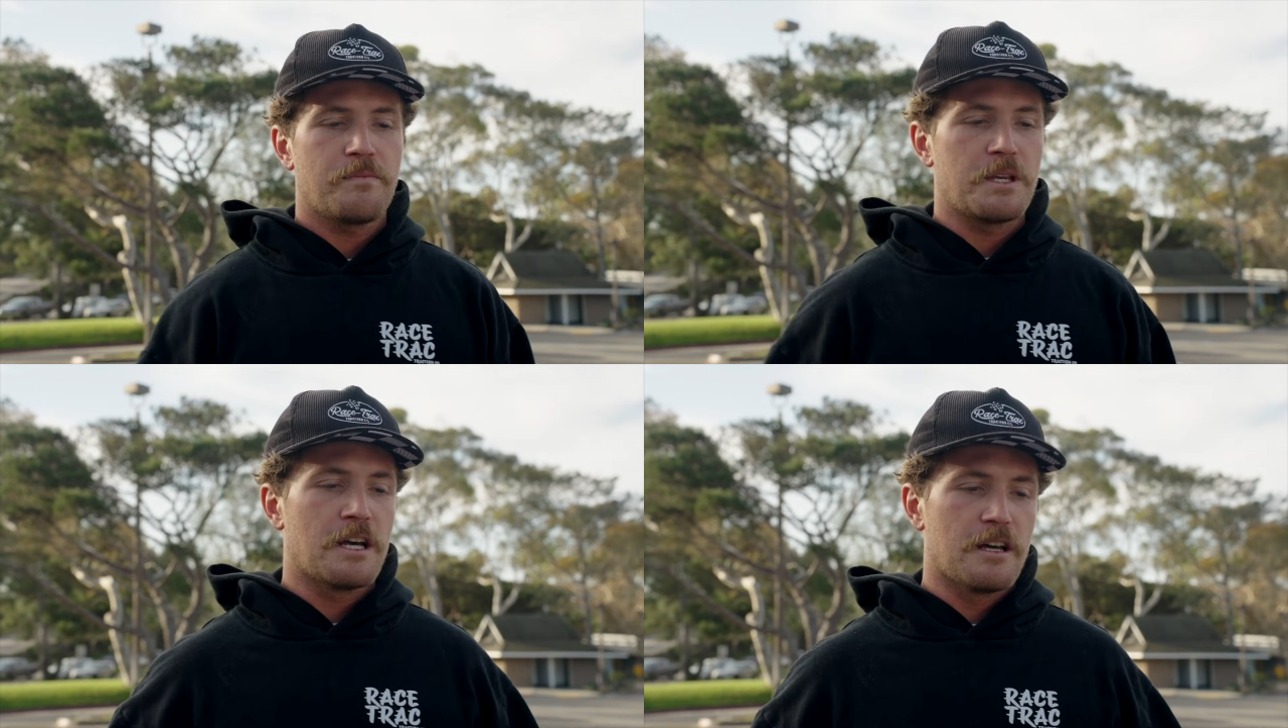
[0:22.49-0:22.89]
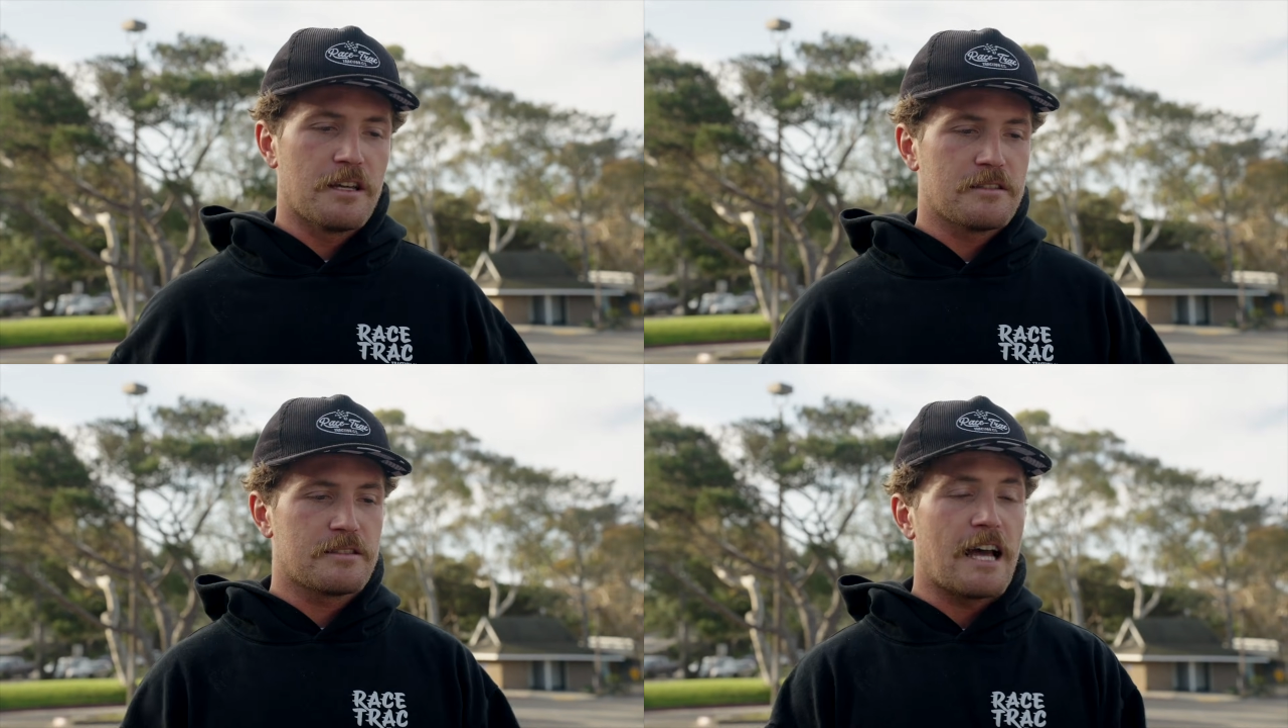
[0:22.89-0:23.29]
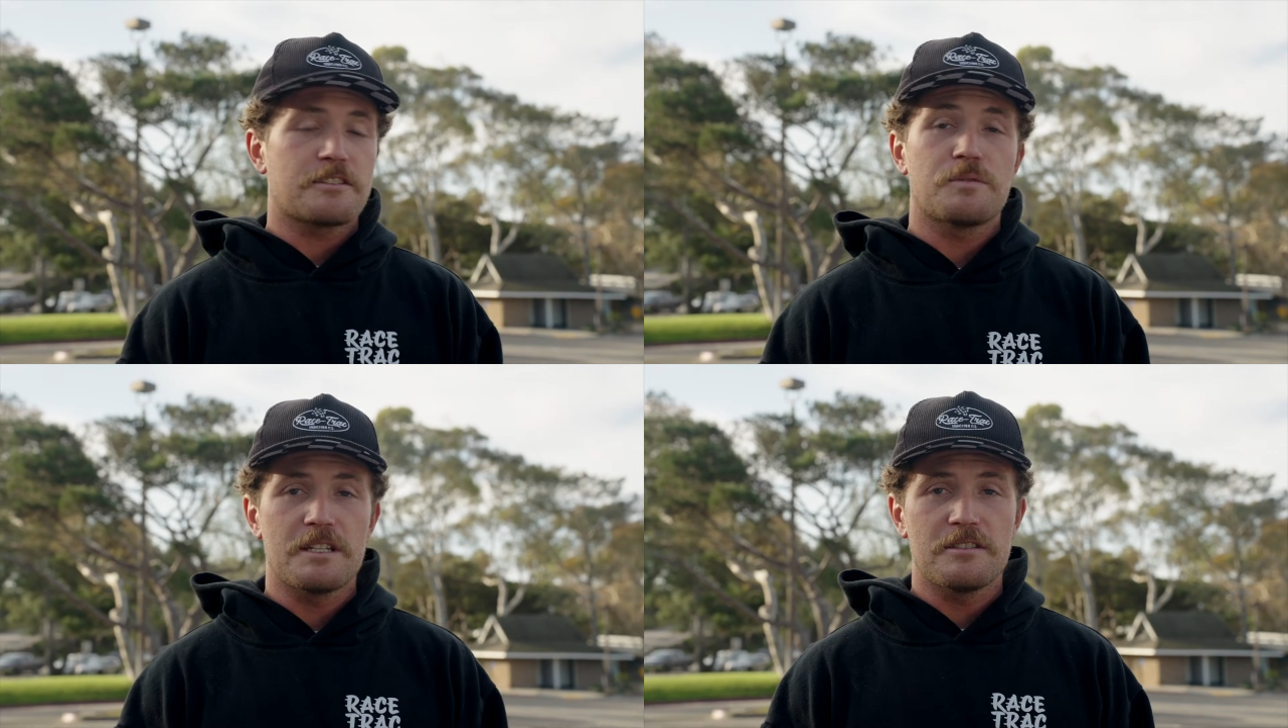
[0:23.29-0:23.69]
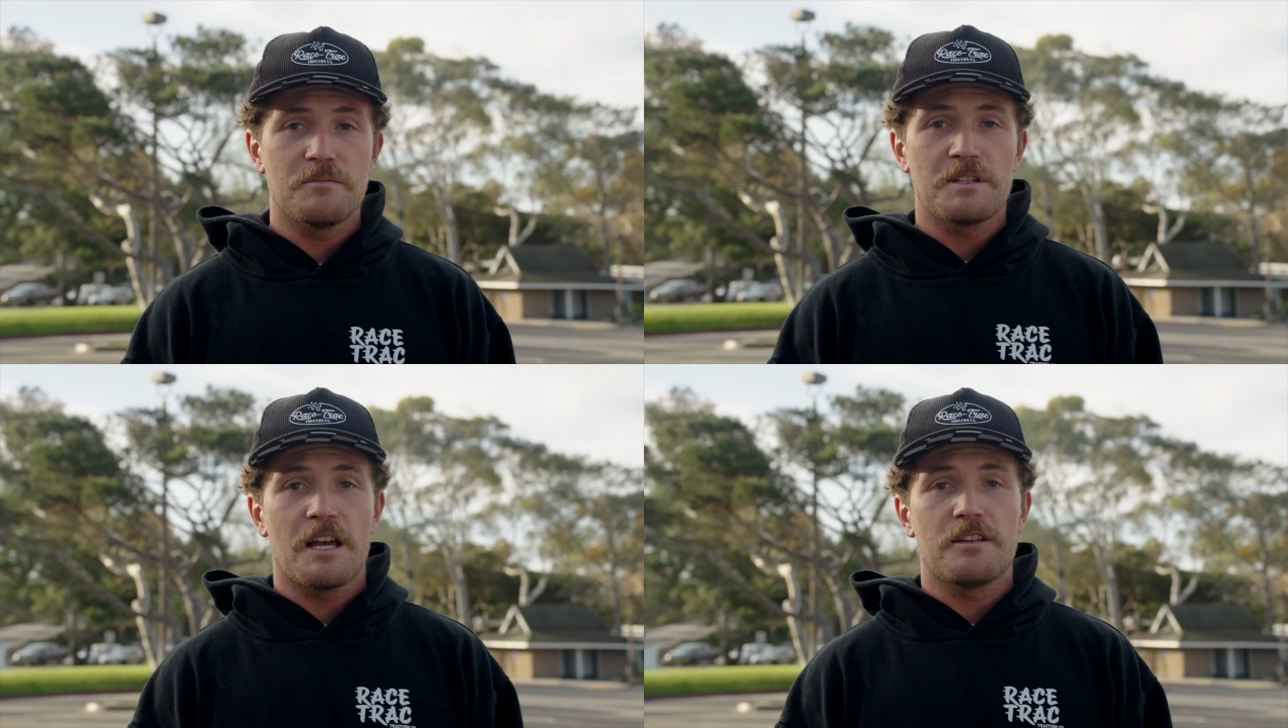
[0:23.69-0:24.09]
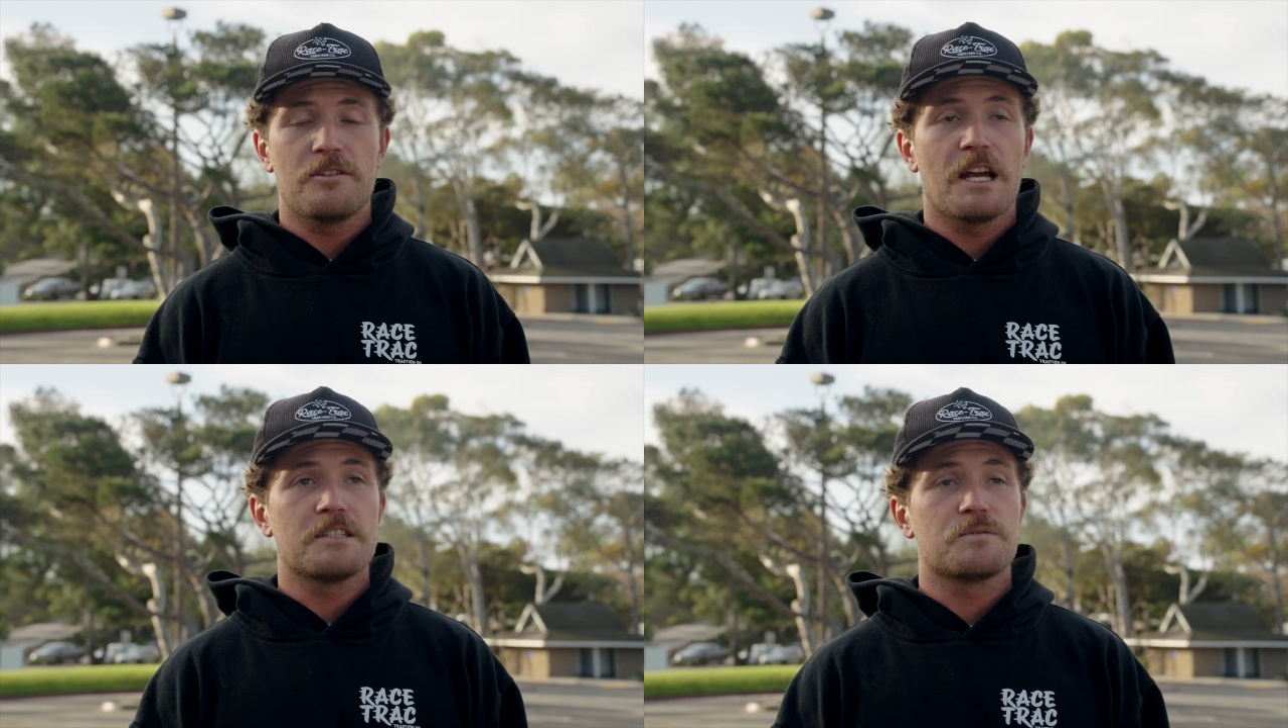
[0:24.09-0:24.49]
because last week seems like
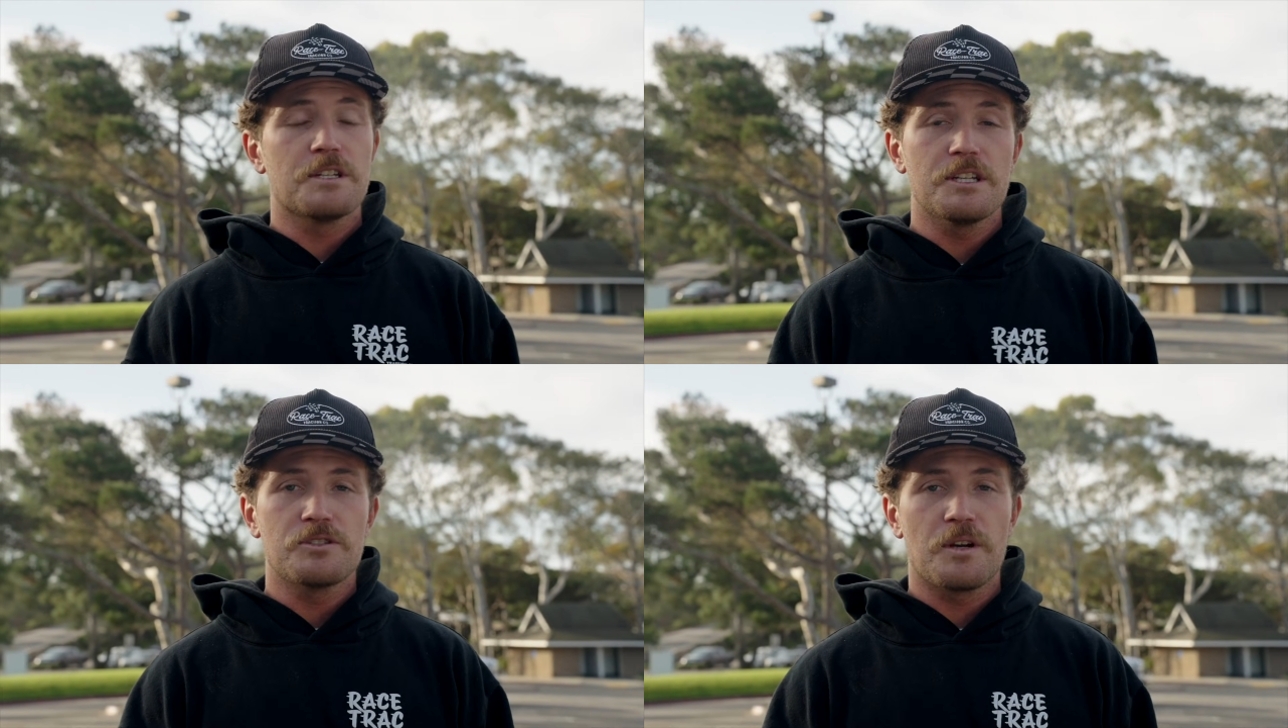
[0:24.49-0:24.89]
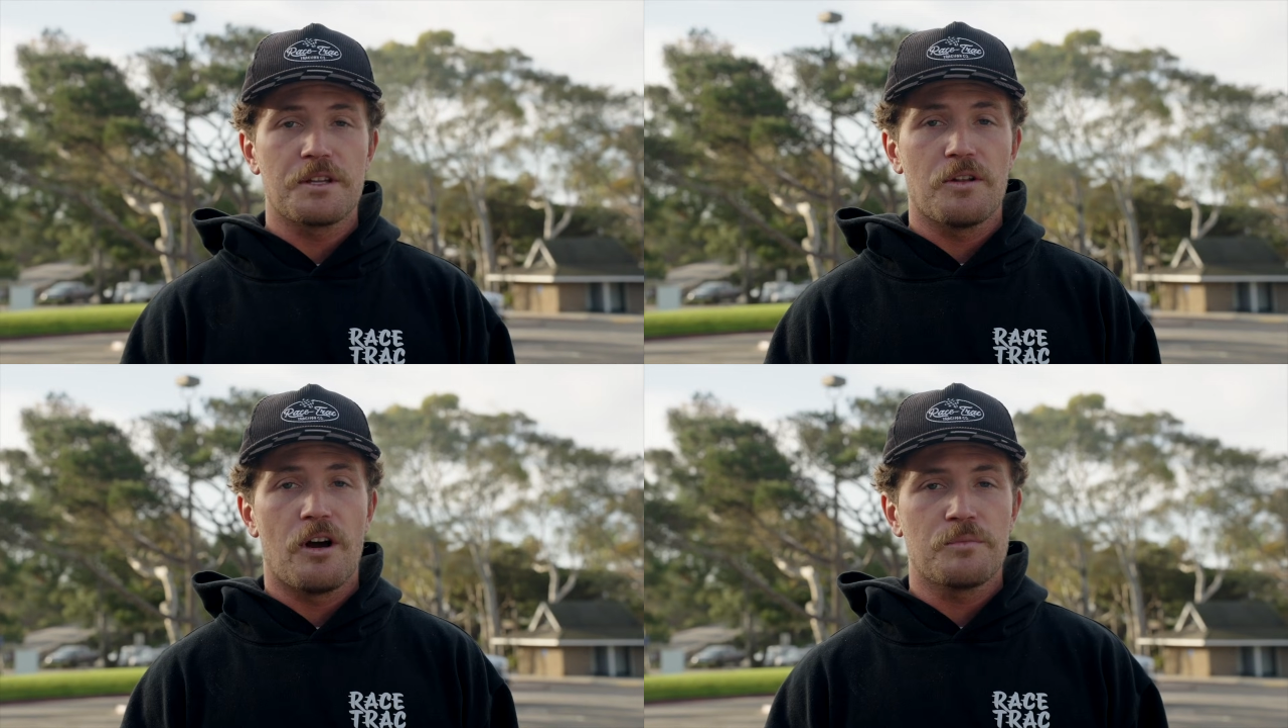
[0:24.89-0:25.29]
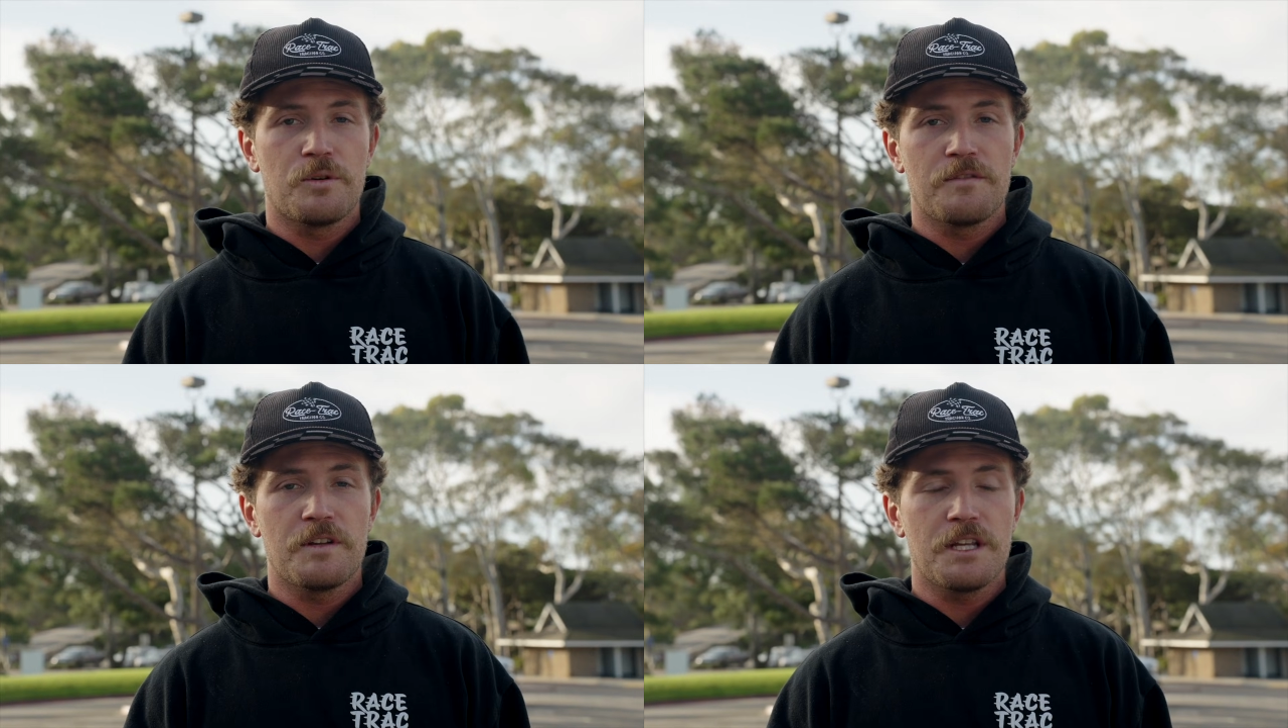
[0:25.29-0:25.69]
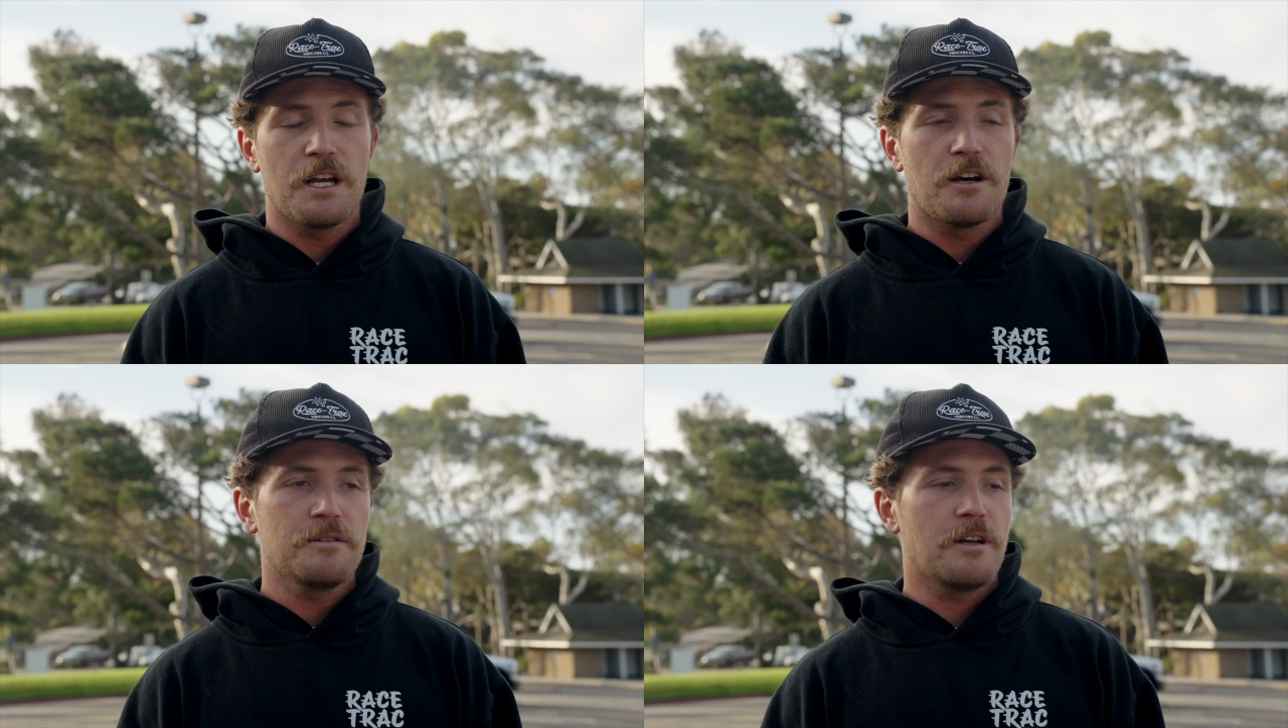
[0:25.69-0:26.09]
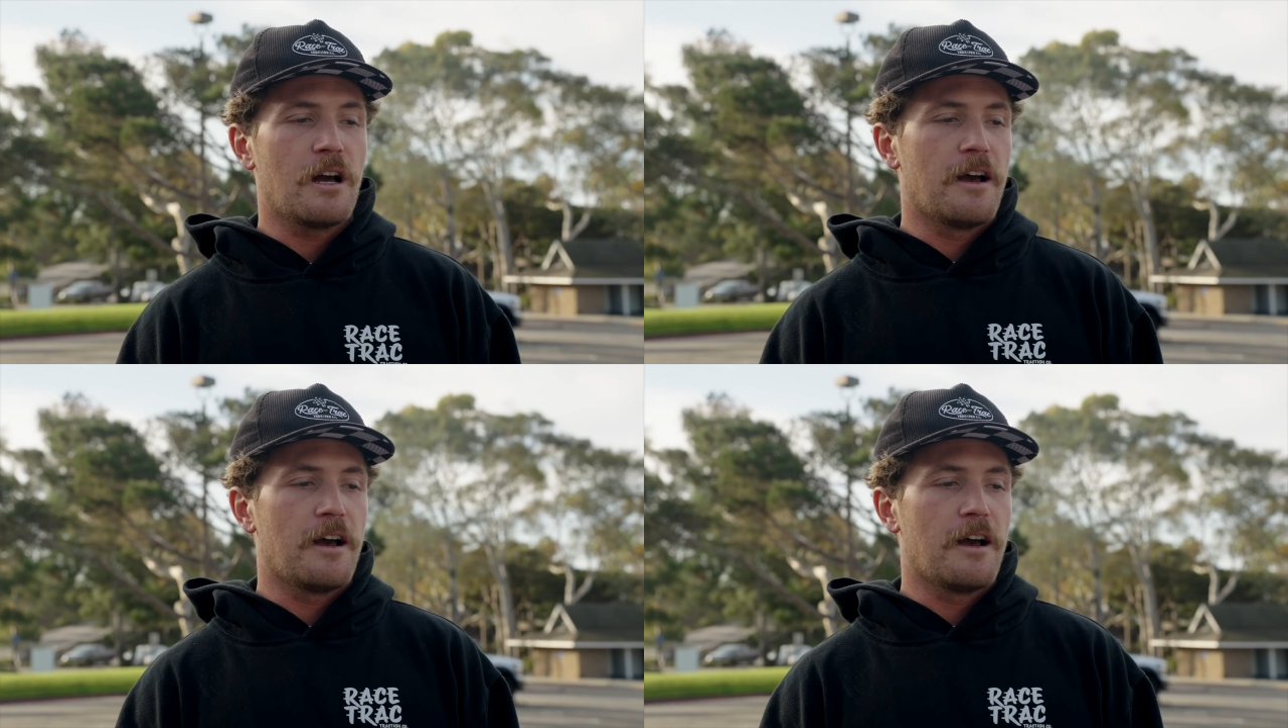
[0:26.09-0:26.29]
you guys really enjoyed the longboard video,